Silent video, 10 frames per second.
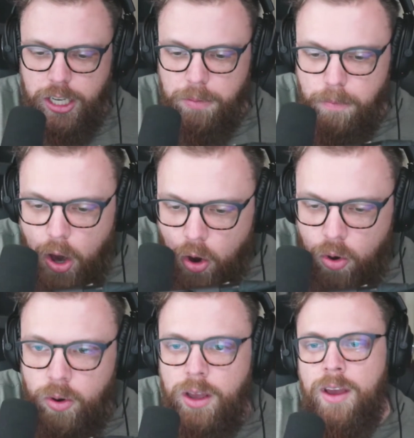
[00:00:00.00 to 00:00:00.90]

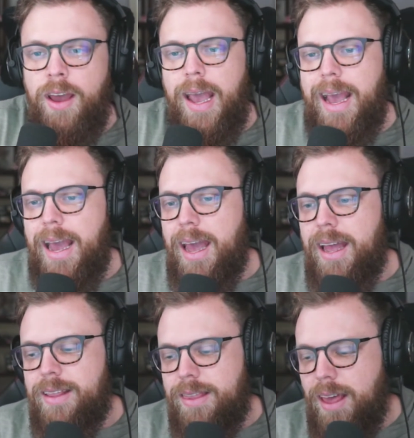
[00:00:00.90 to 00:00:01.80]
mode
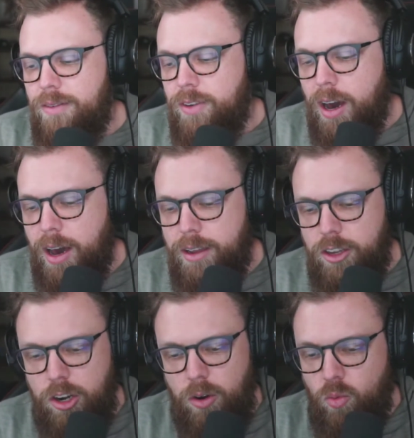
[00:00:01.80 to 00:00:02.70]
and they've got,
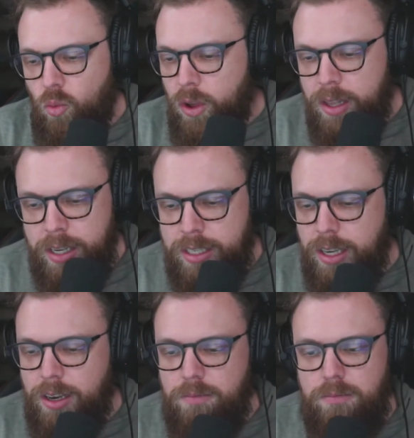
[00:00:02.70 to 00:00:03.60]

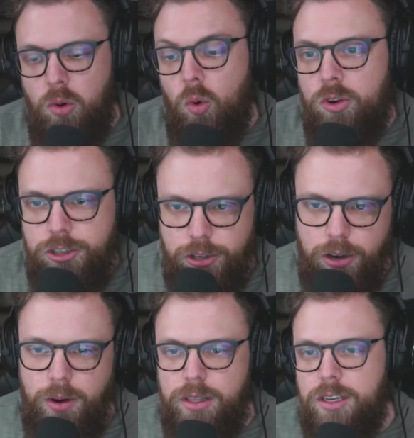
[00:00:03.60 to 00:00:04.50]
realistic, more
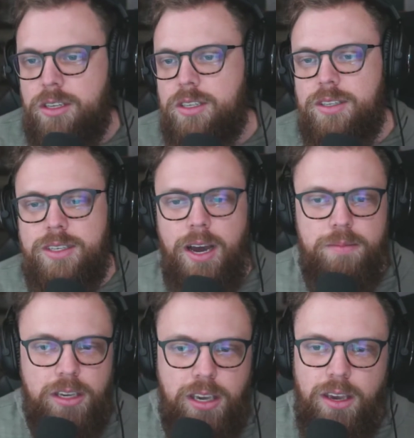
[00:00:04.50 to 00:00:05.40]
so at least, time
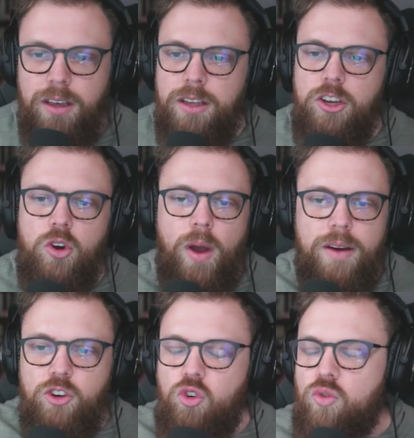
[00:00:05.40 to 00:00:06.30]
to kill, and you don't
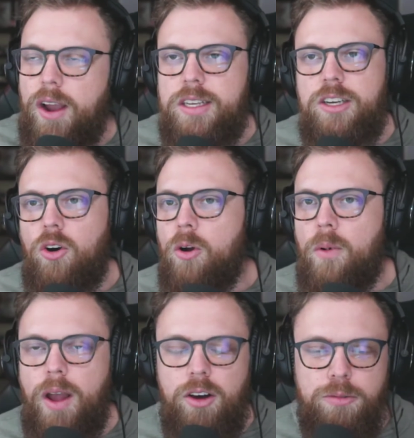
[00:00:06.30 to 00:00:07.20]
have crazy
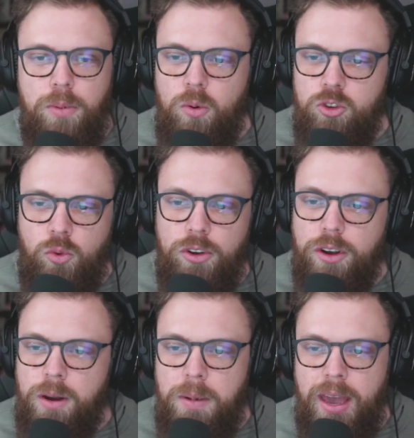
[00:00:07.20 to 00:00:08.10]
armor health pools where you're
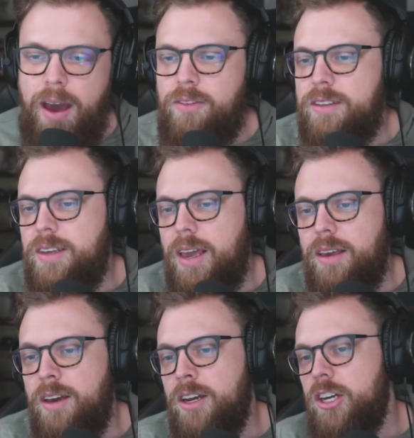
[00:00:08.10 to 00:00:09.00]
going to be having to
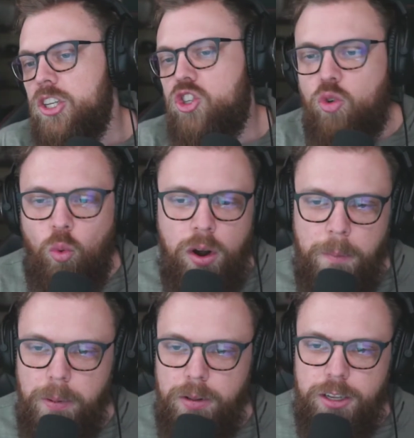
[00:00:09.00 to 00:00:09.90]
take 20
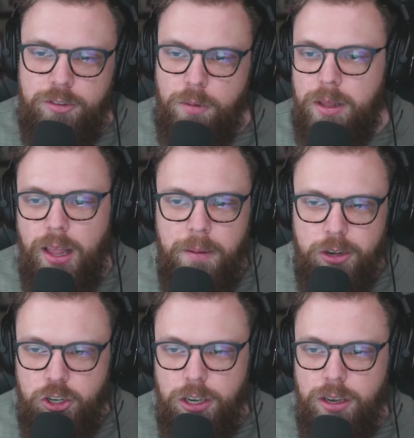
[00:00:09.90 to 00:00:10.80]
bullets from a light
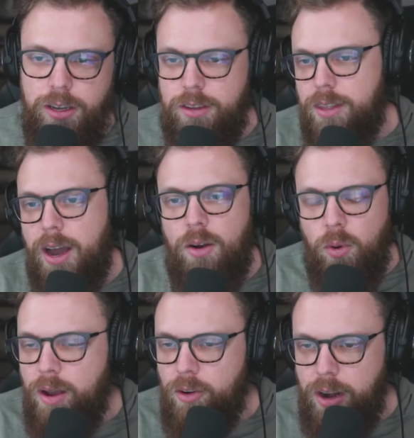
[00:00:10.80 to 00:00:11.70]
machine gun to die or
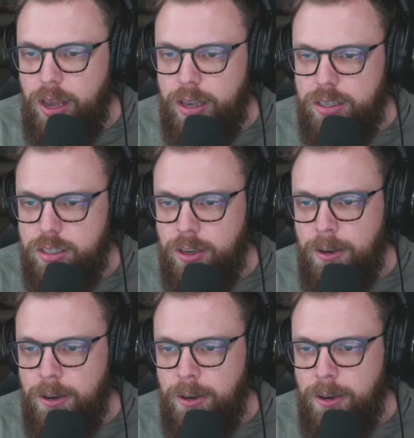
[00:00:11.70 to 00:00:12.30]
whatever it is,